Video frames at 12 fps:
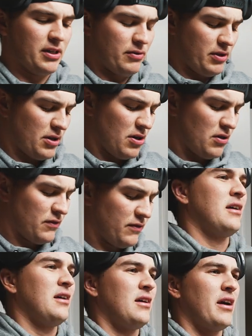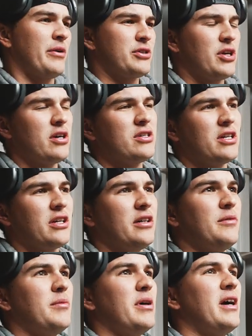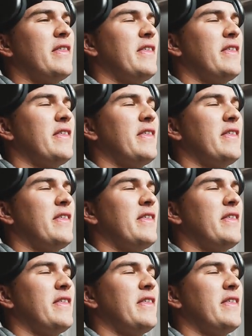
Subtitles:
doing golf. I was charging I